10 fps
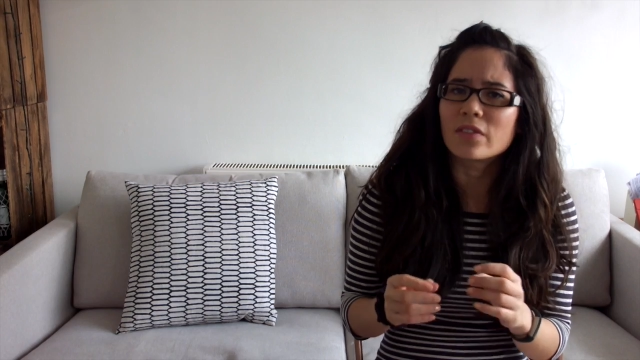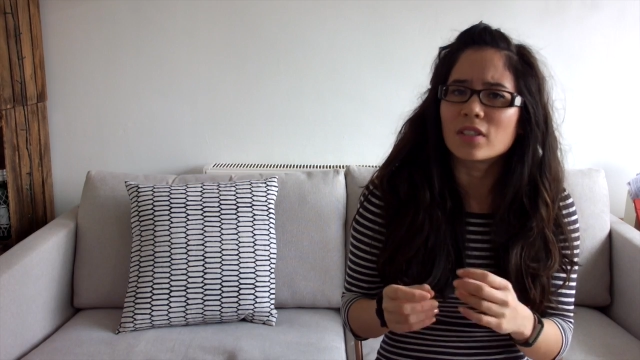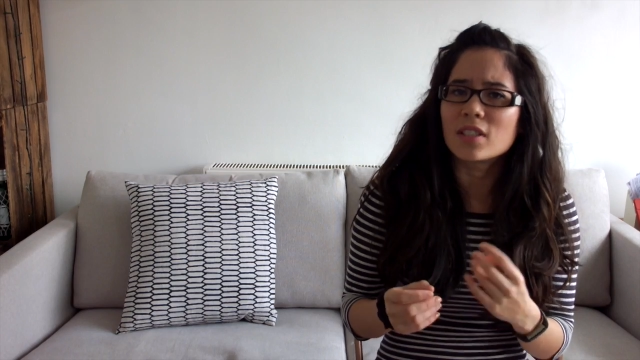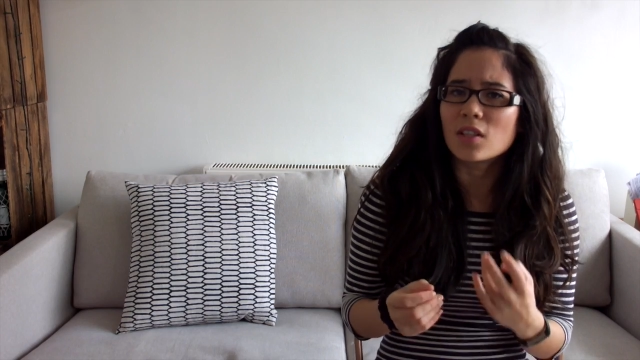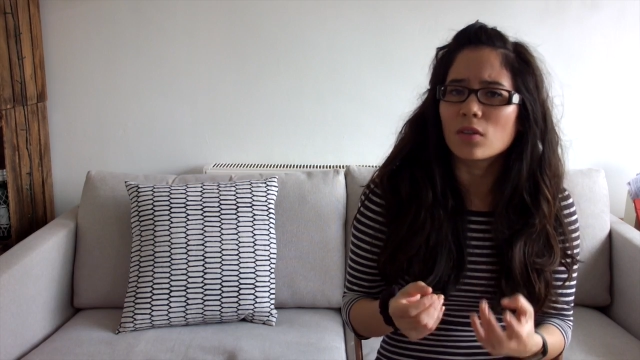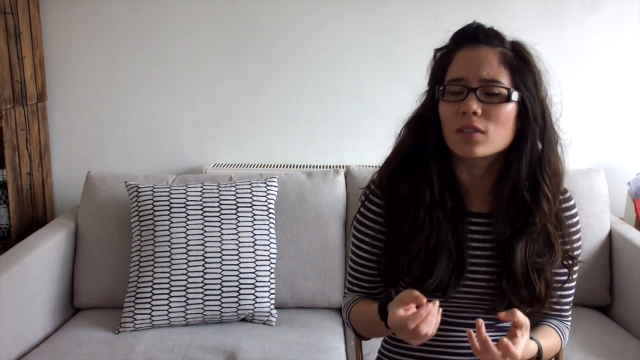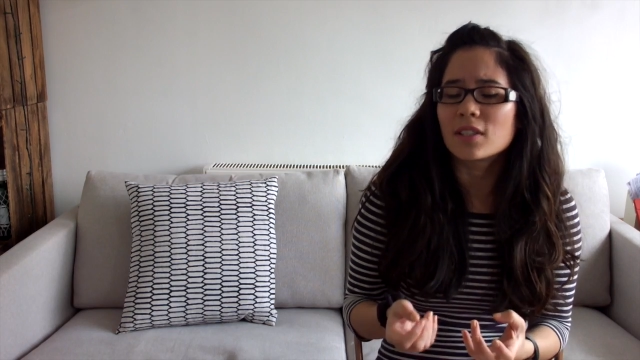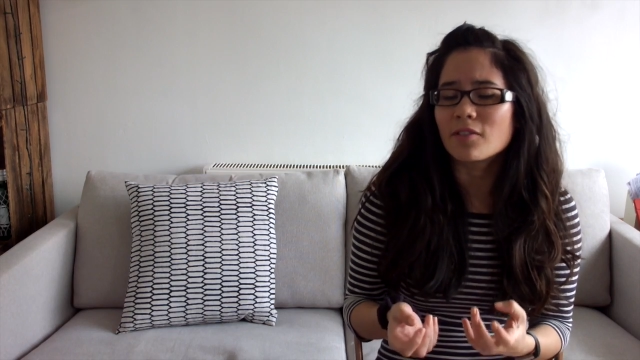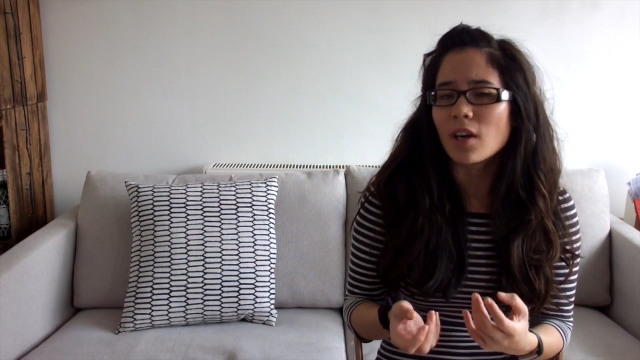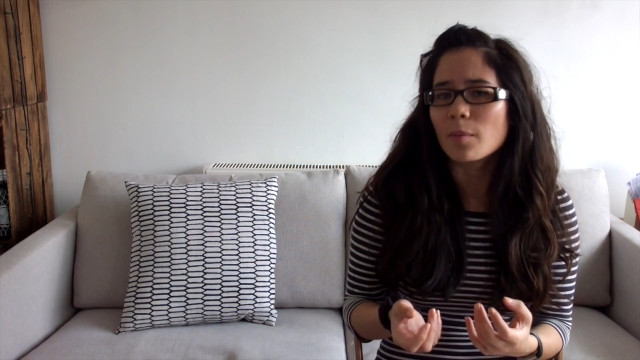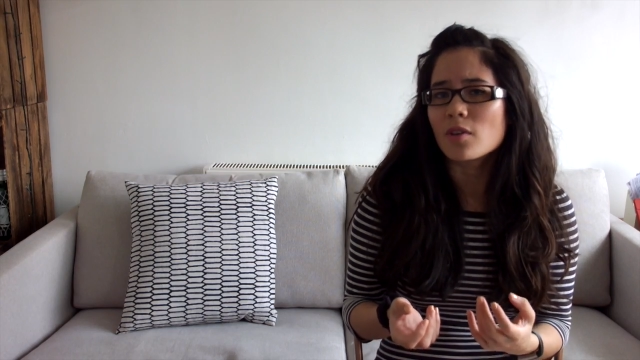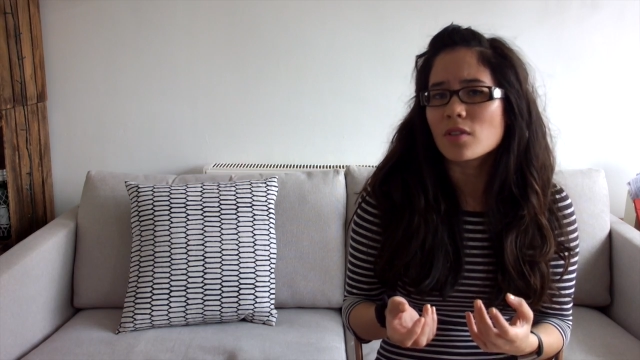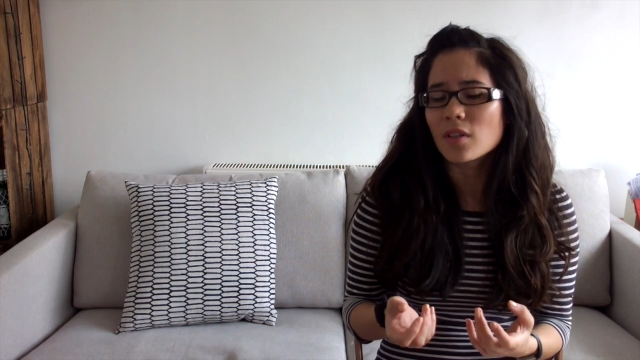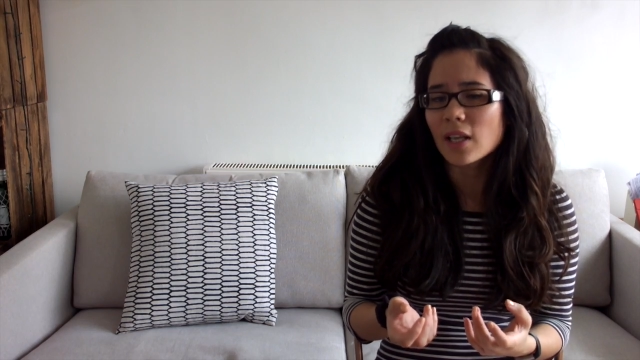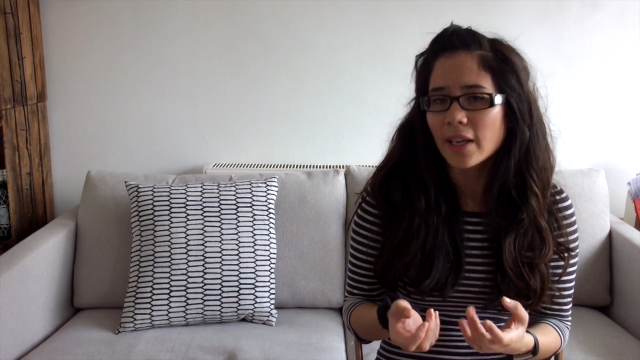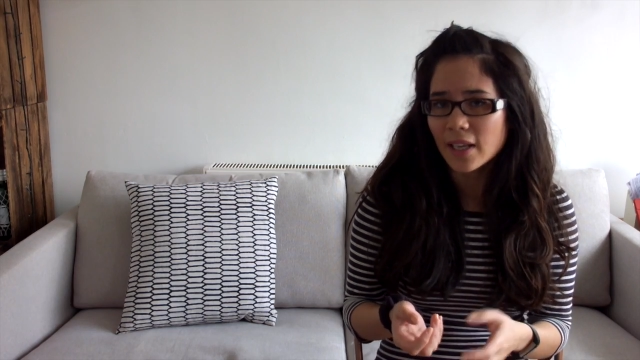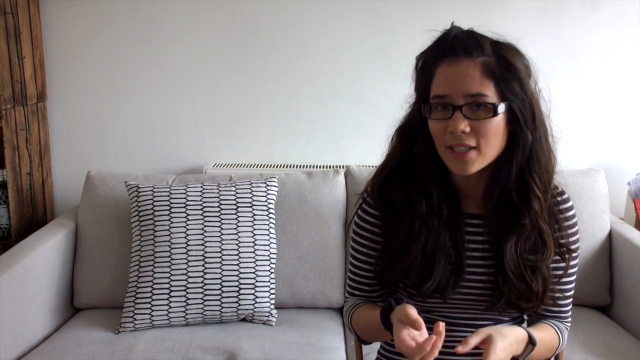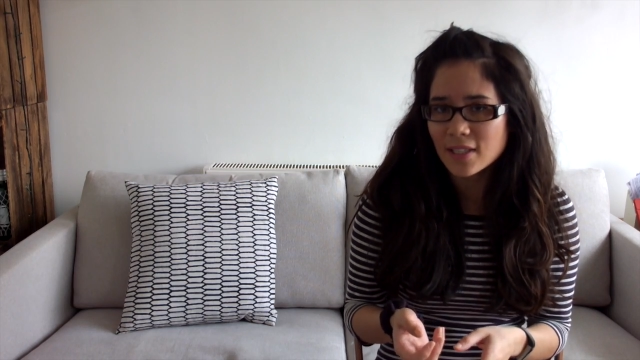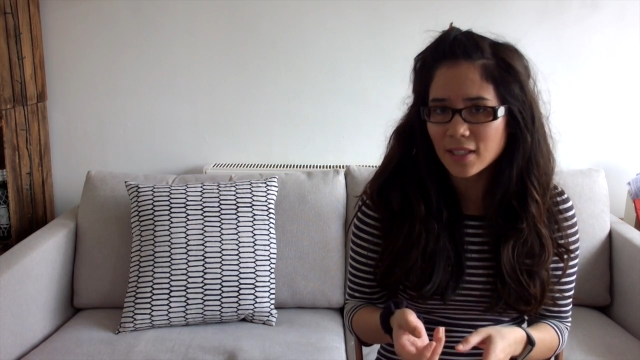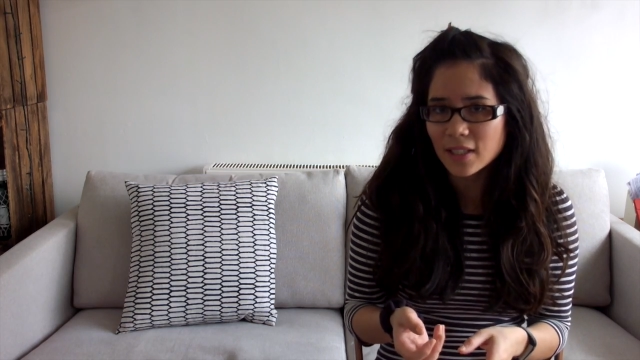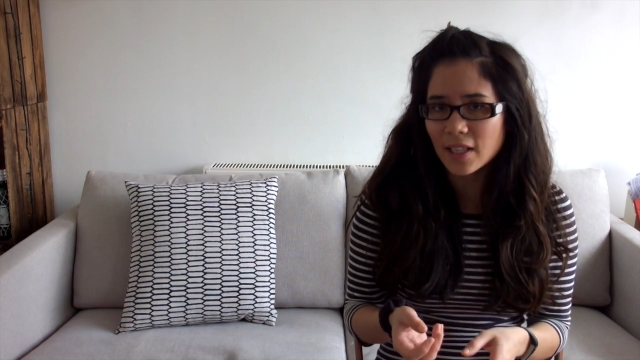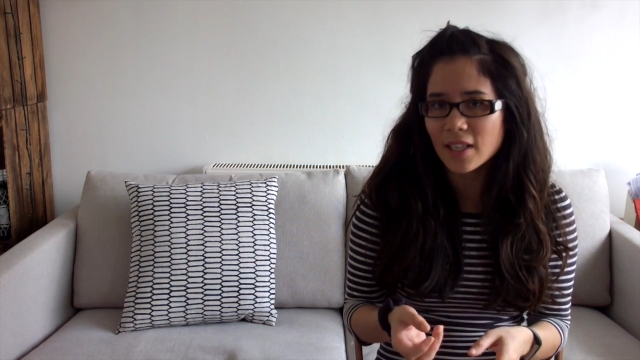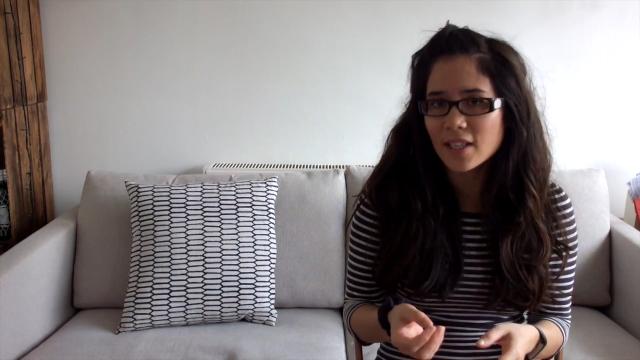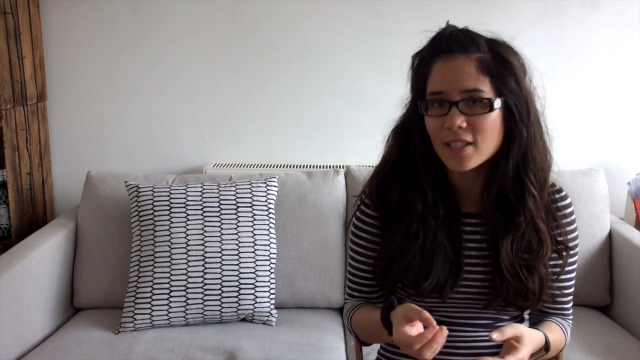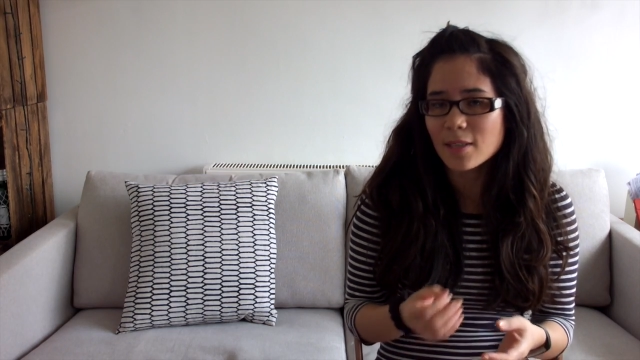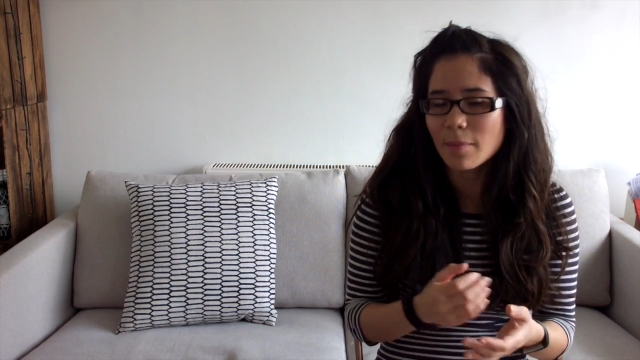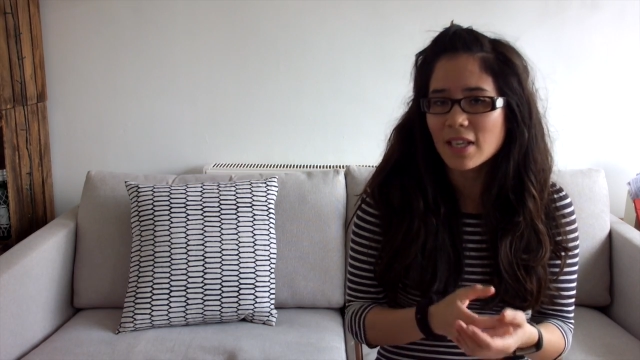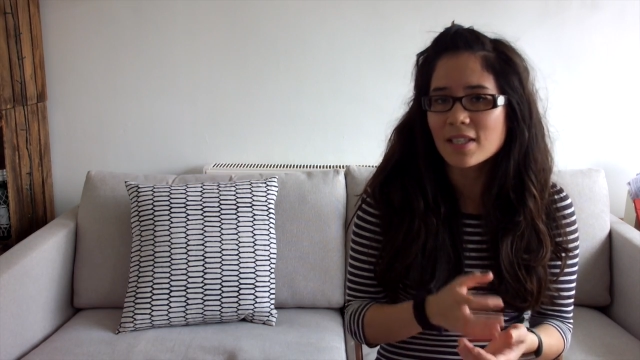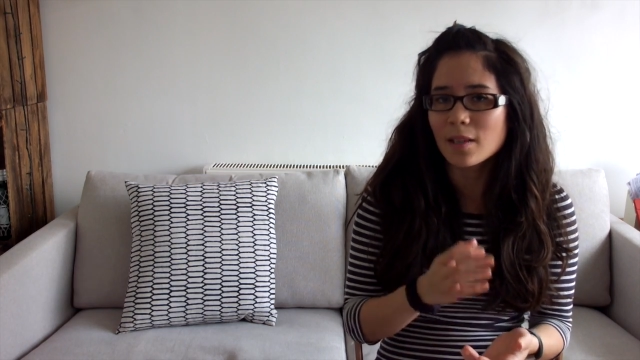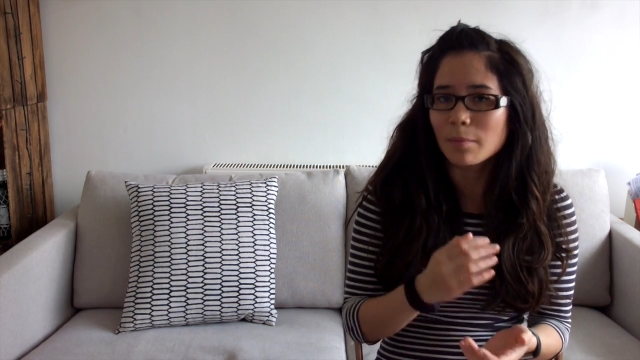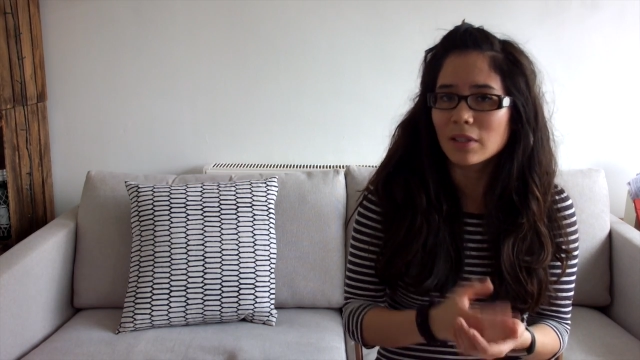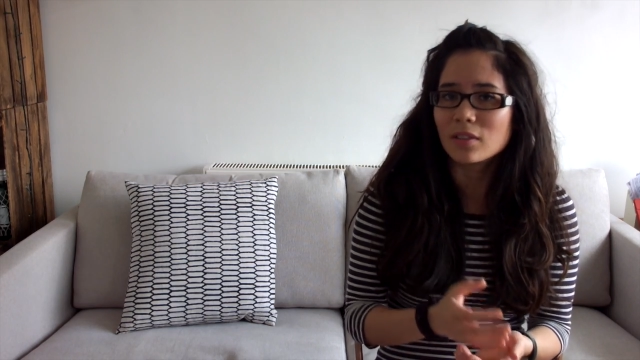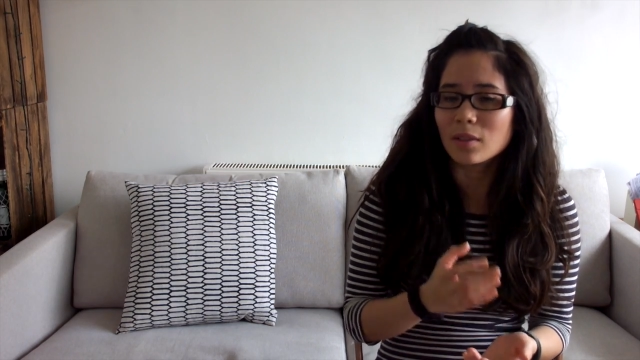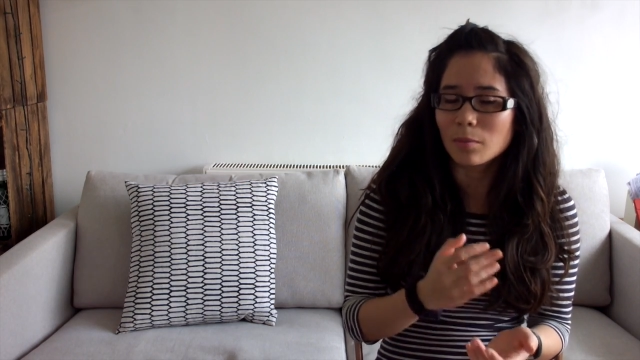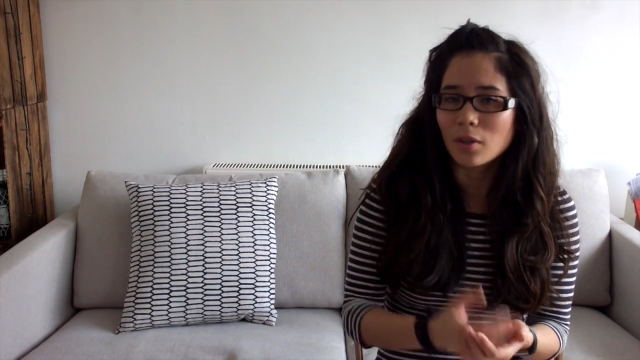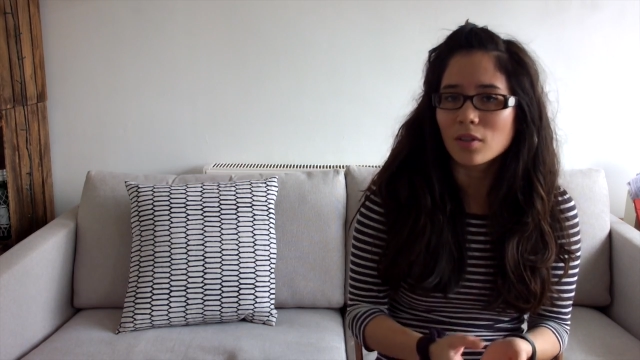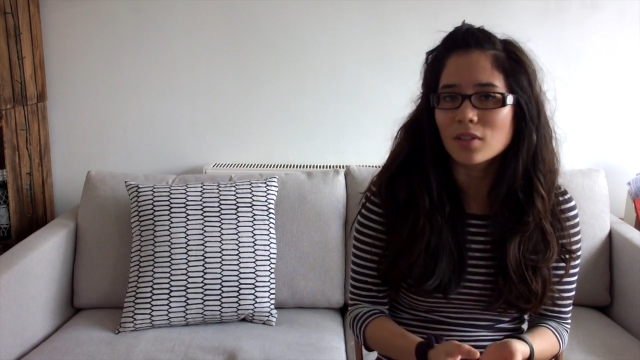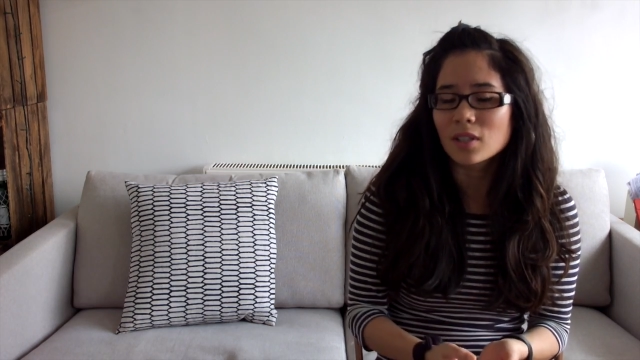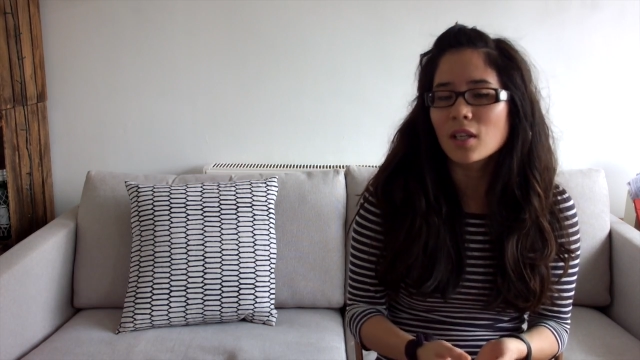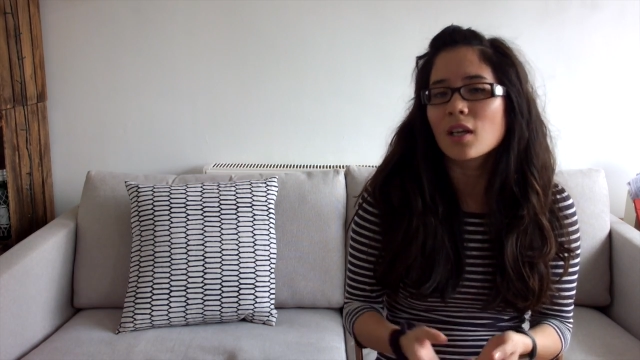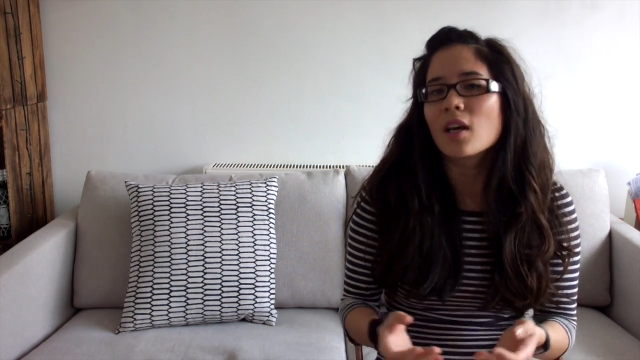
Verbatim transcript: for deoxyribonucleic acid, and it is the basic building blocks.